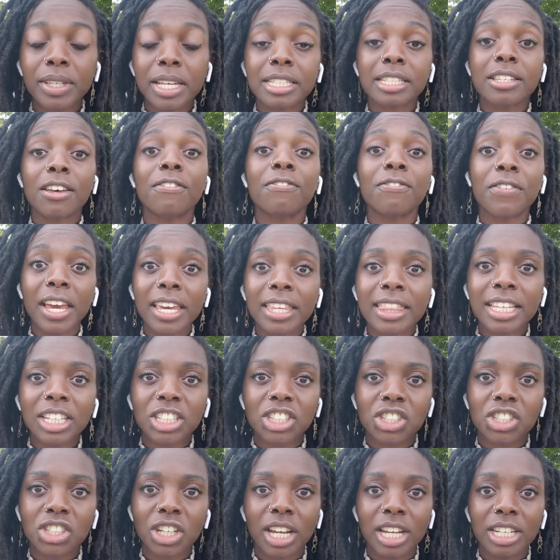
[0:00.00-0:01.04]
It's a faith
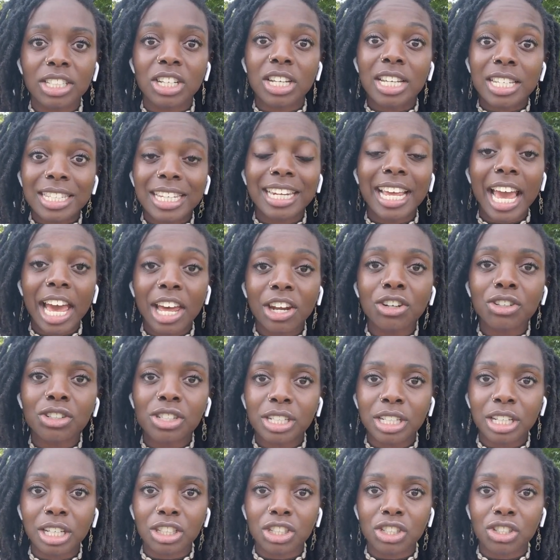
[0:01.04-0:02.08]
exchange. It's an
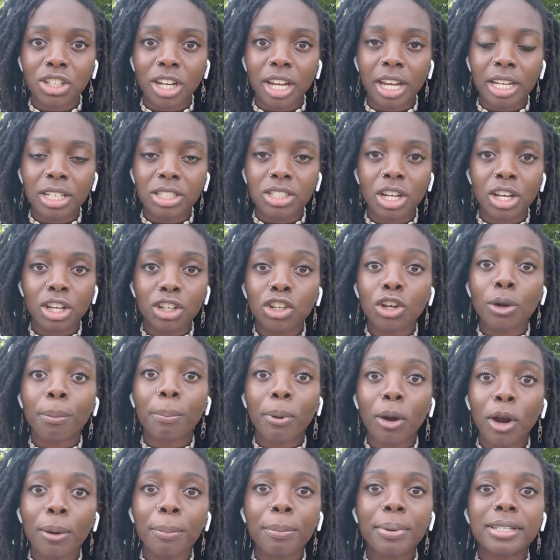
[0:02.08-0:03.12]
energy exchange. Your
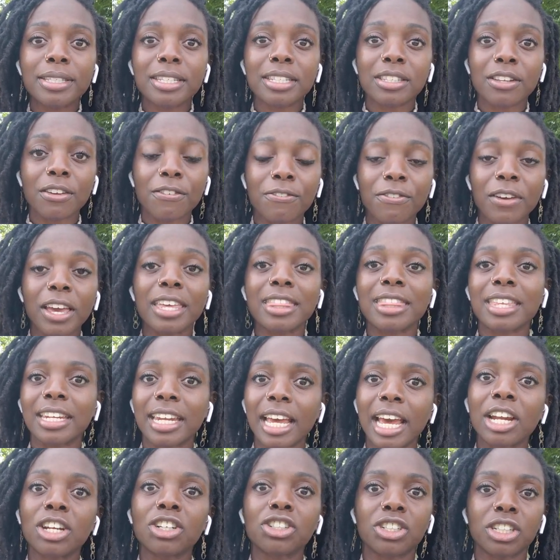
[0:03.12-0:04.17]
purpose is a faith and
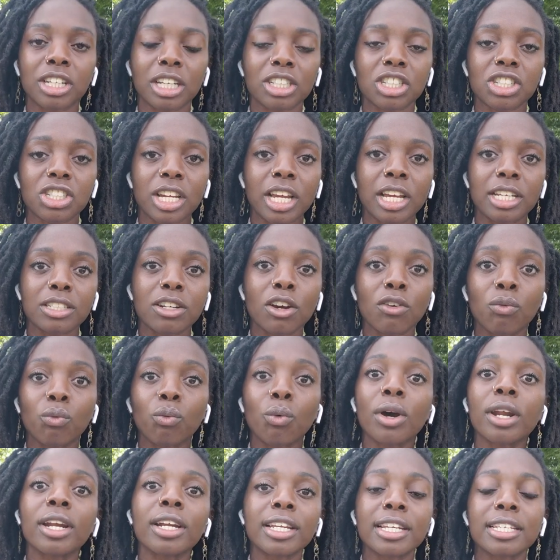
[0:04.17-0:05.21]
energy exchange of
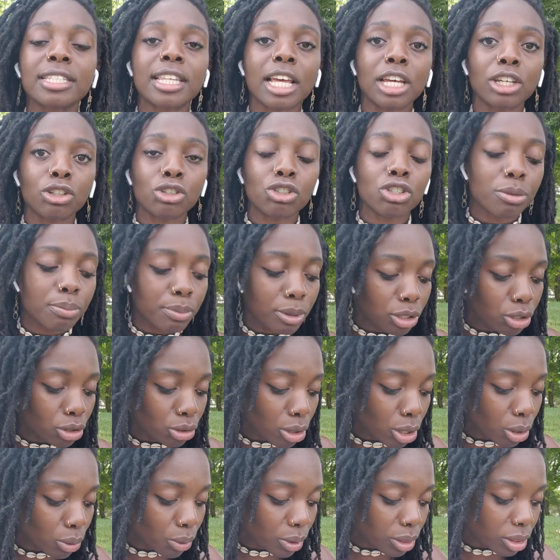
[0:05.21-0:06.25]
what it is that you should be
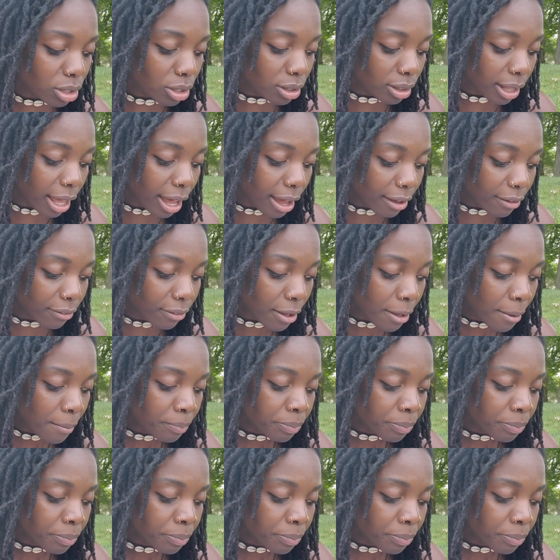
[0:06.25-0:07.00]
doing with your life.